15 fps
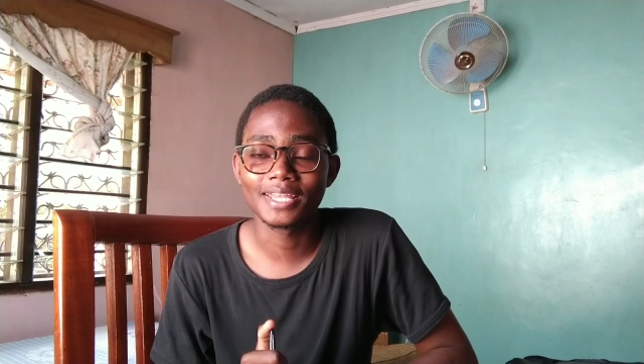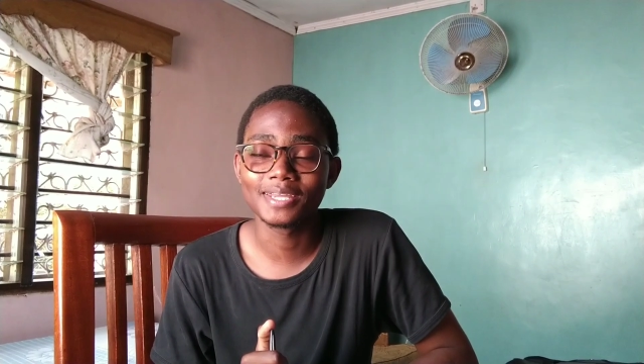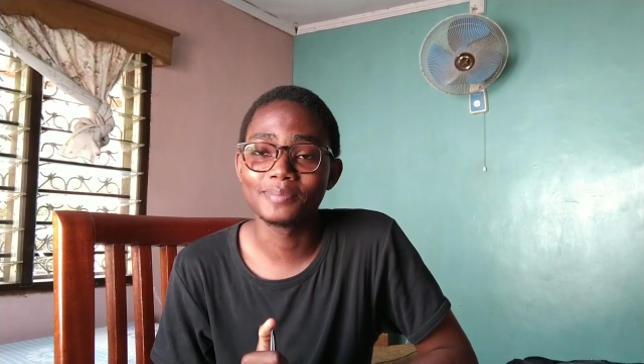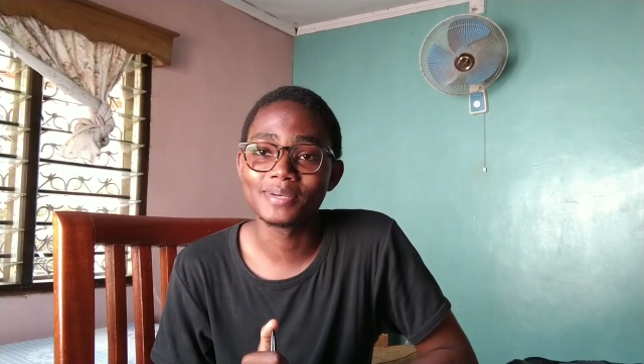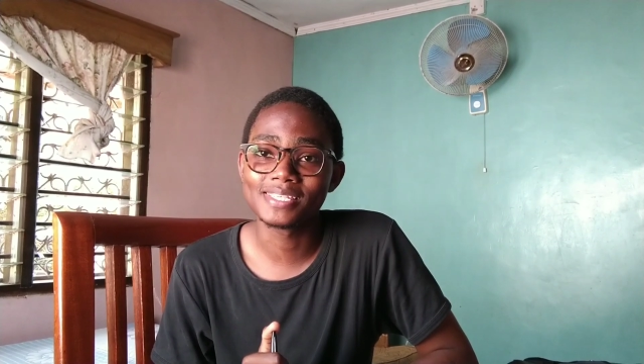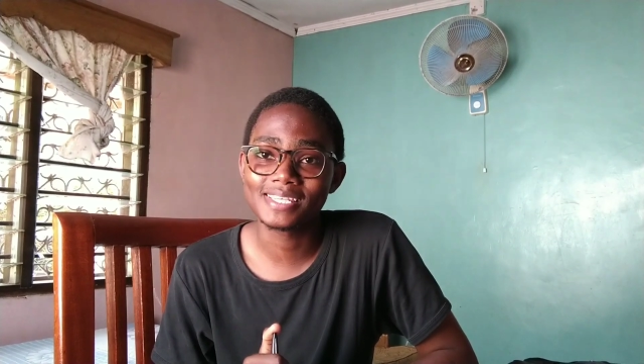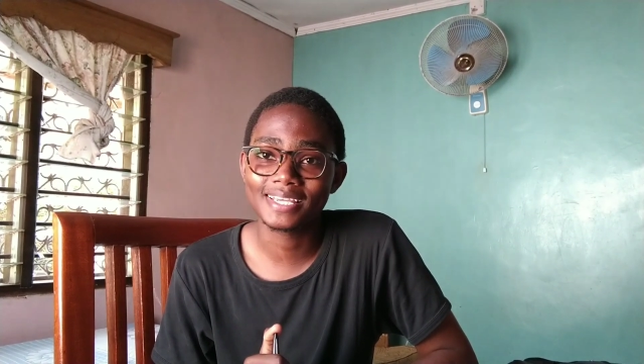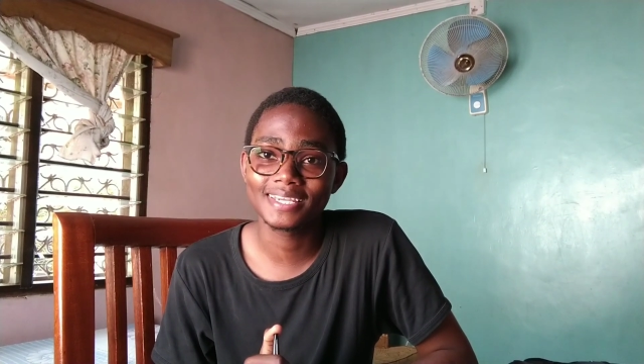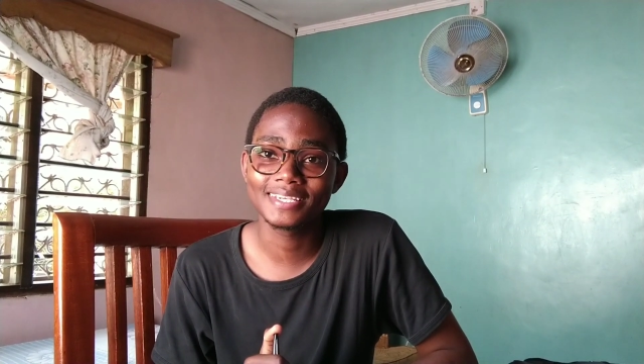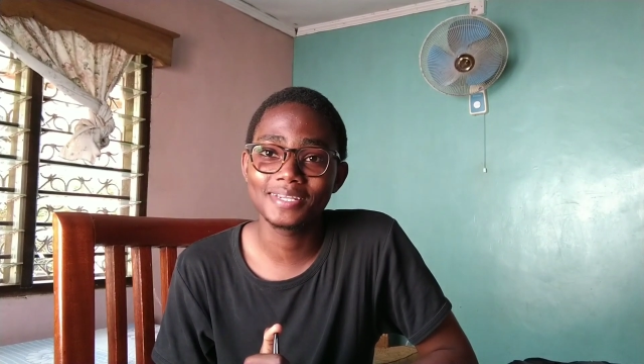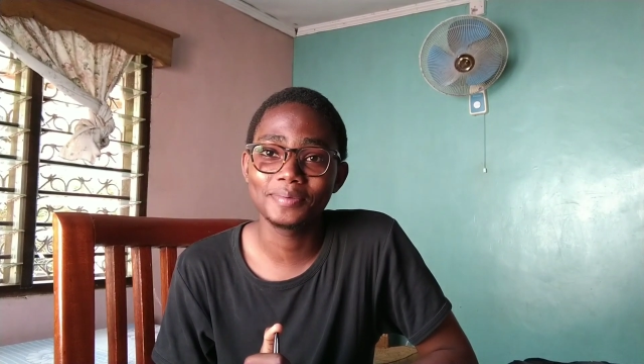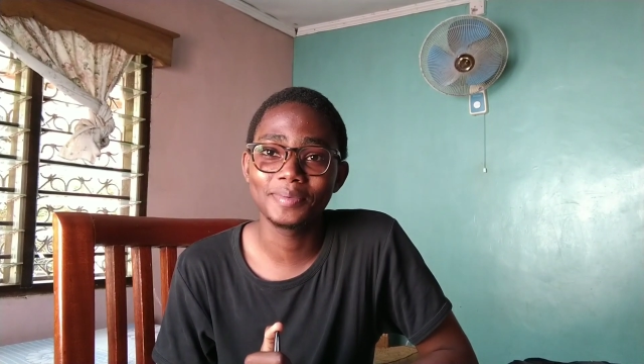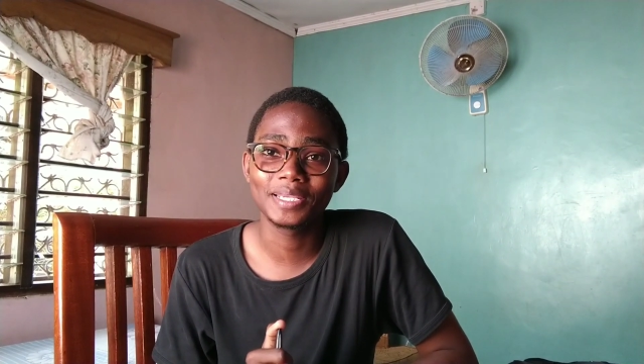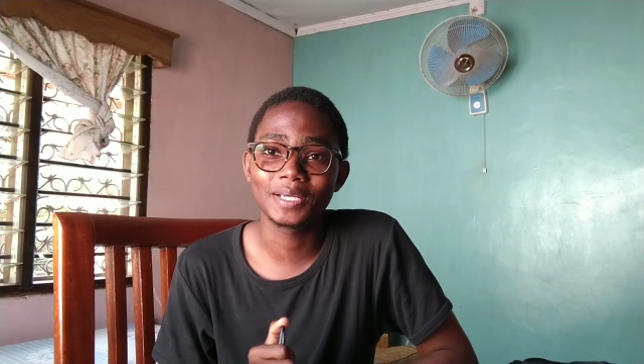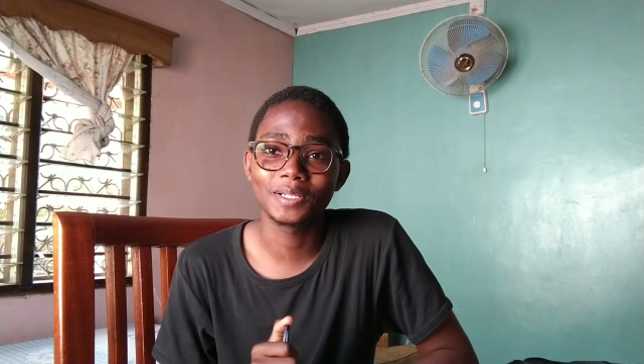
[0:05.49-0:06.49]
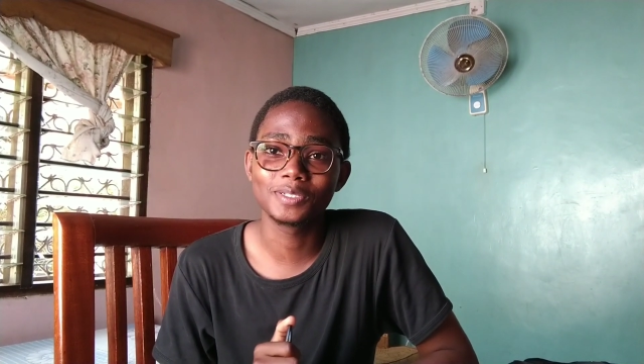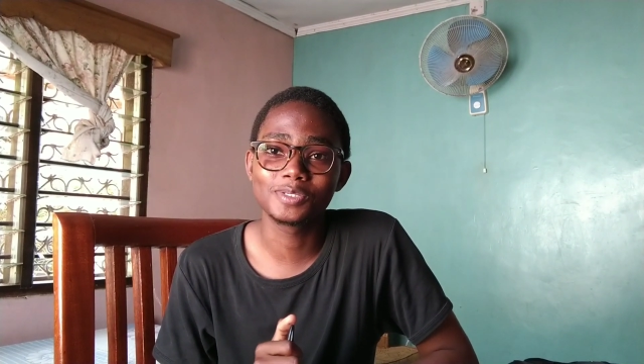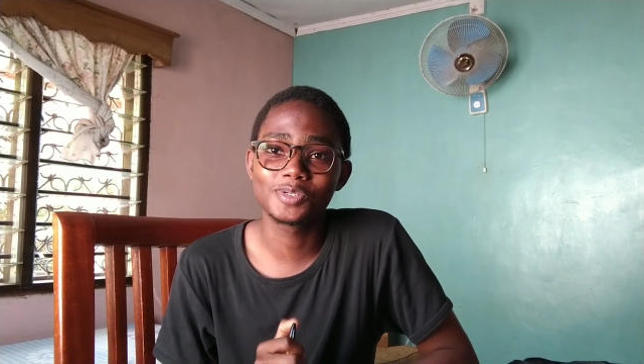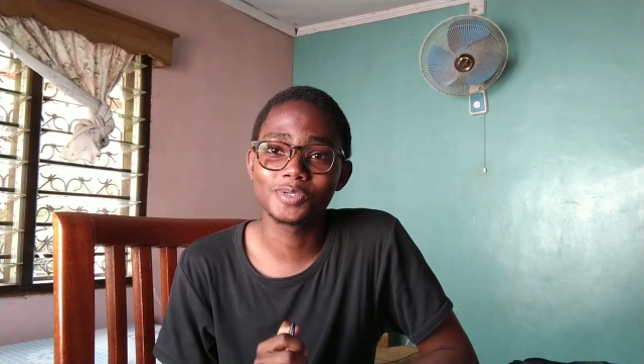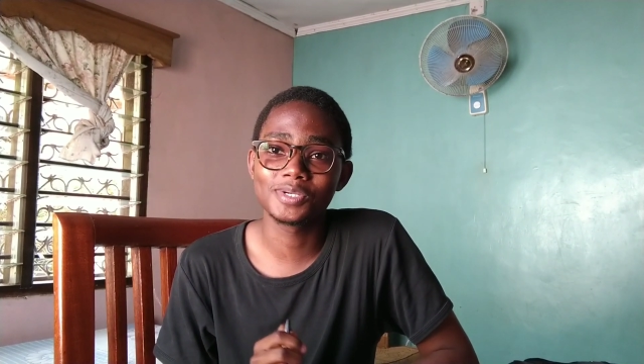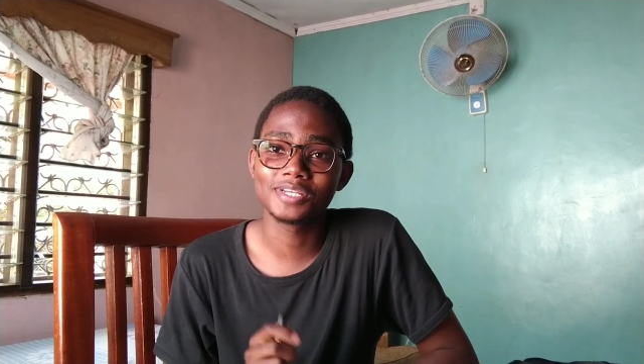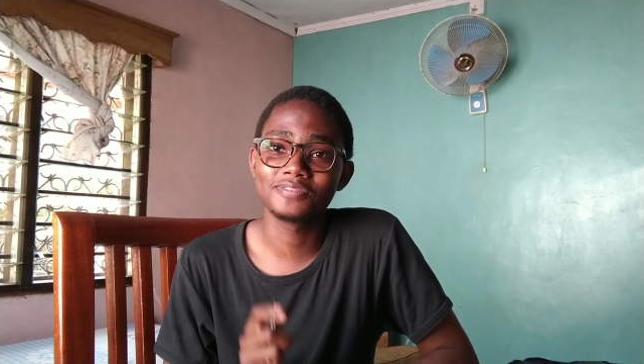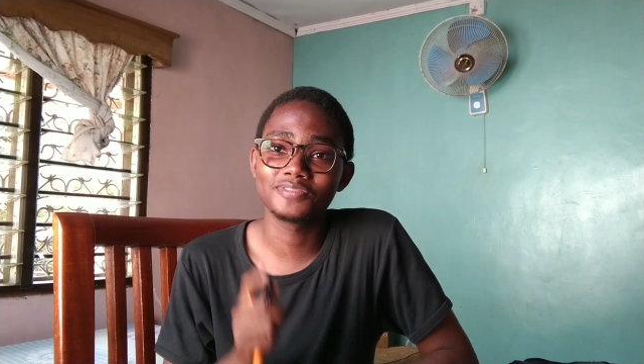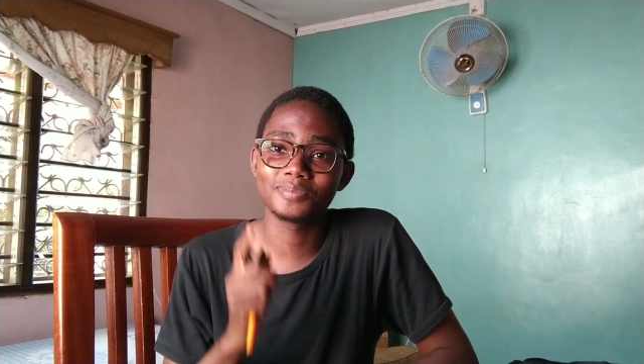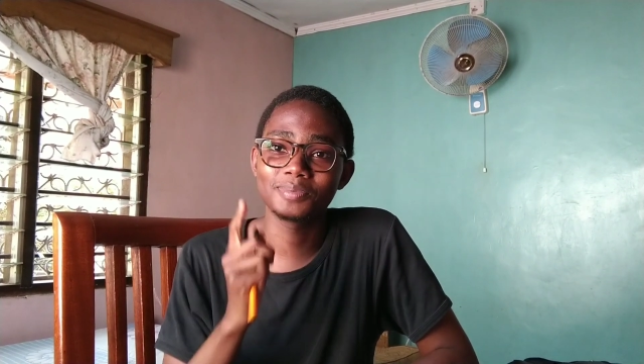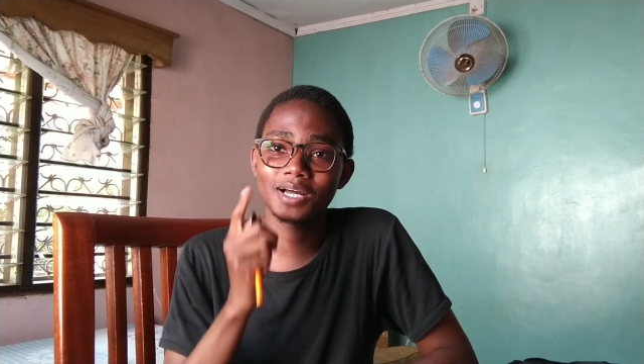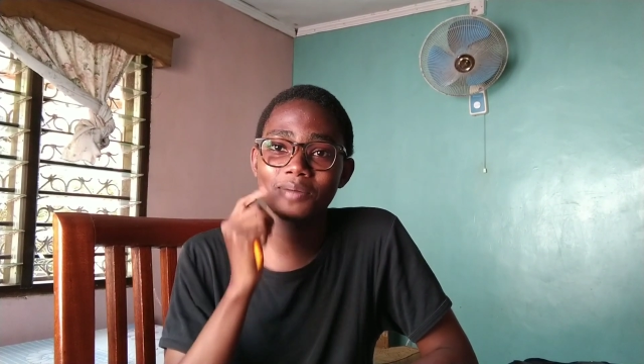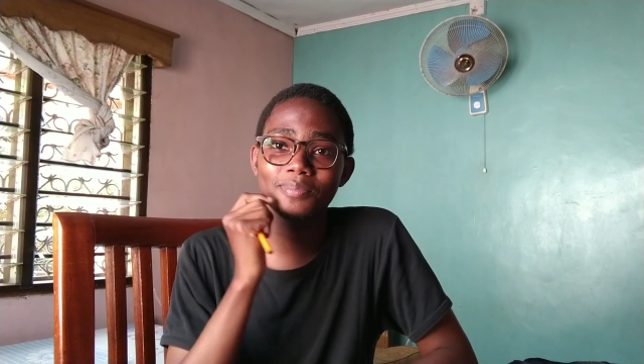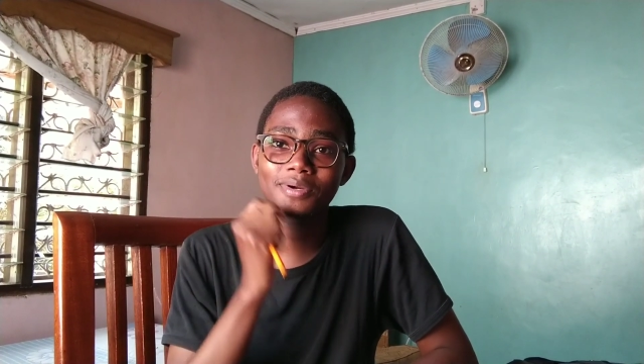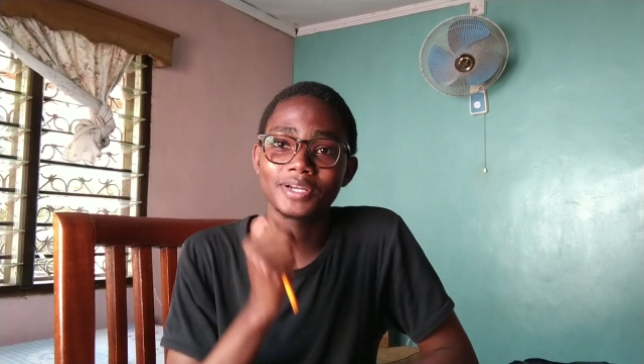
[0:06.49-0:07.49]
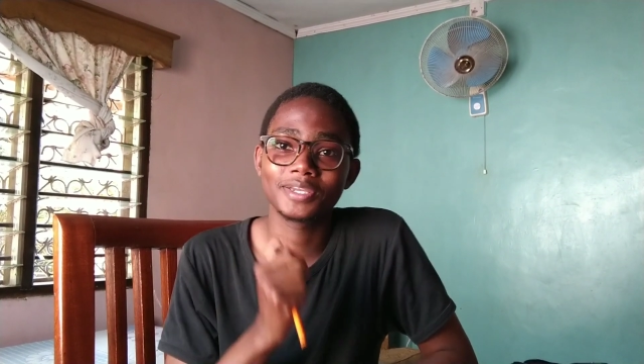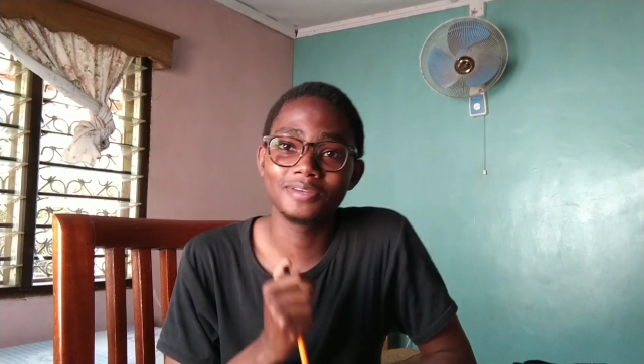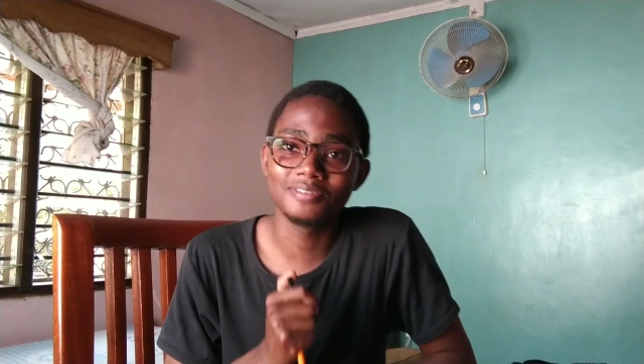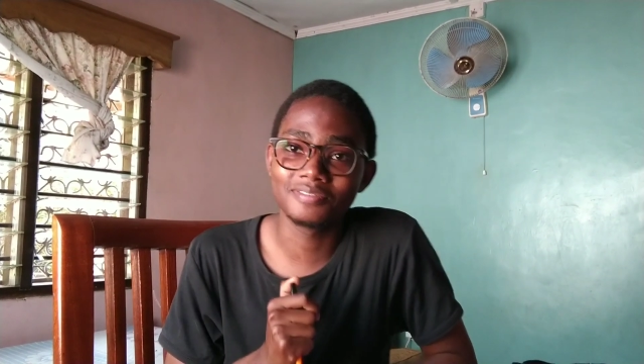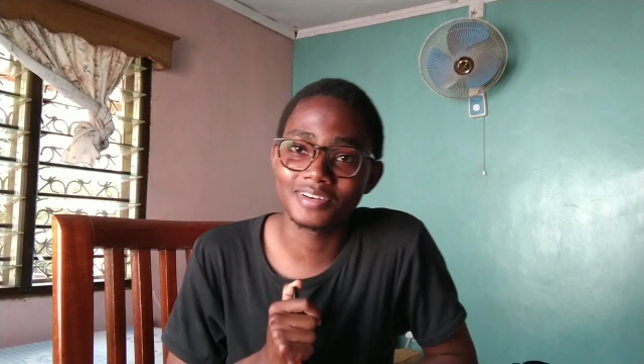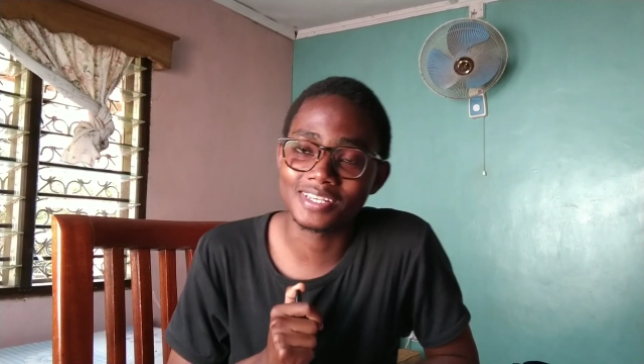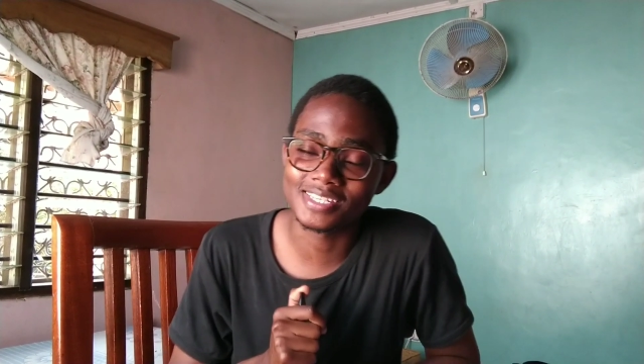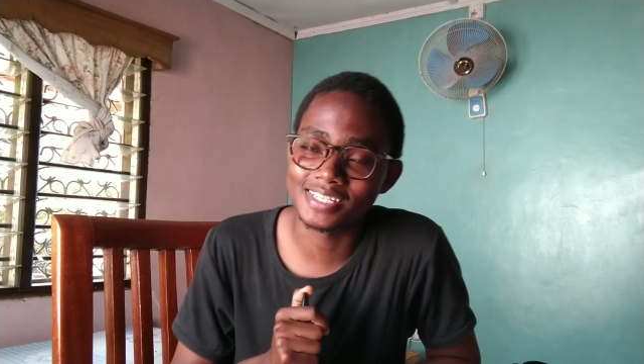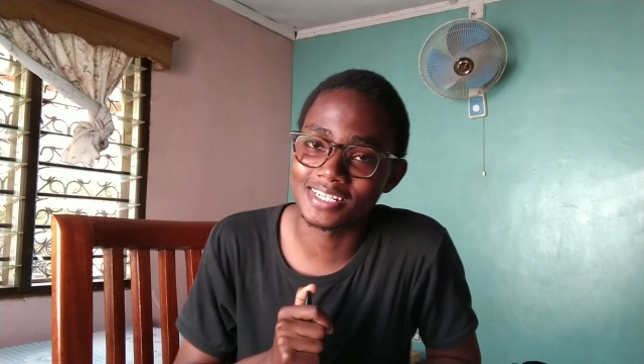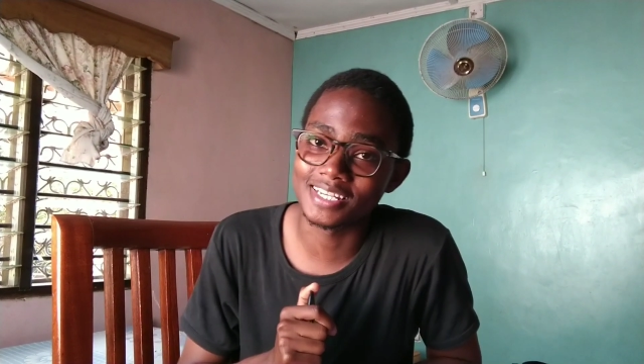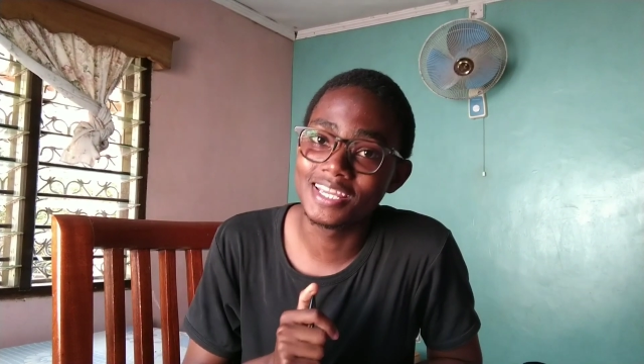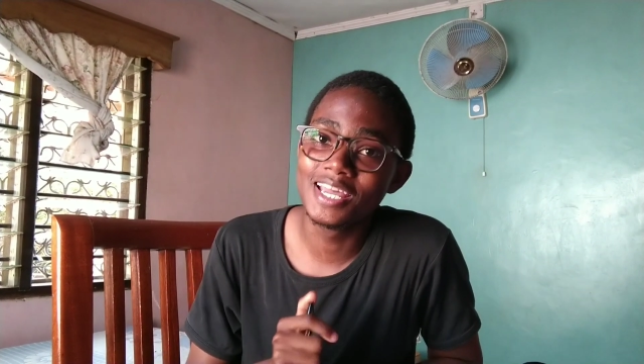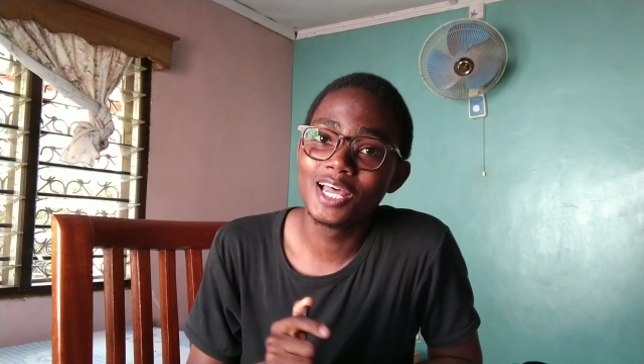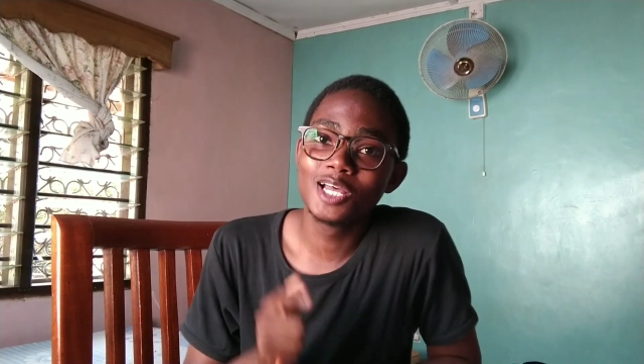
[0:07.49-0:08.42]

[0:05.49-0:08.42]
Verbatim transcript: and i'm a second year medical student from kabarak university